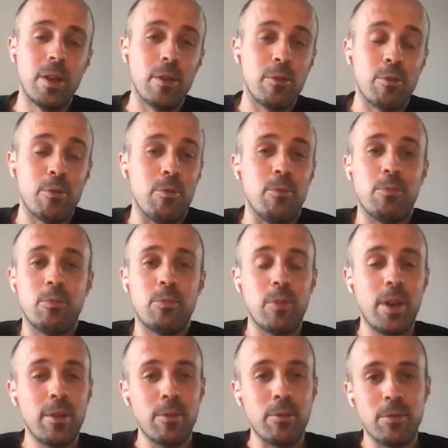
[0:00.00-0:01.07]
So
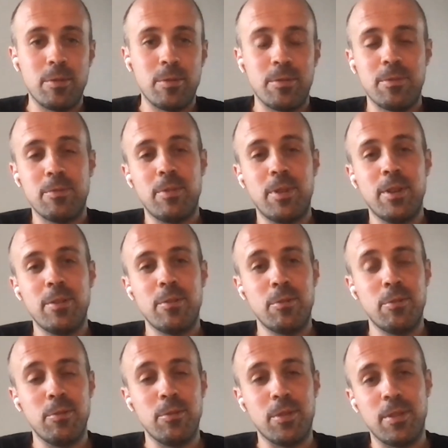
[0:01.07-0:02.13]
why not? Why not
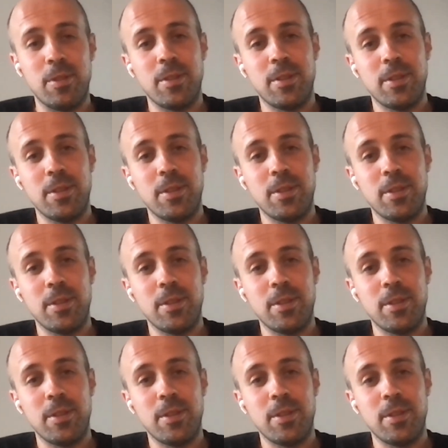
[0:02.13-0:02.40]
to use it?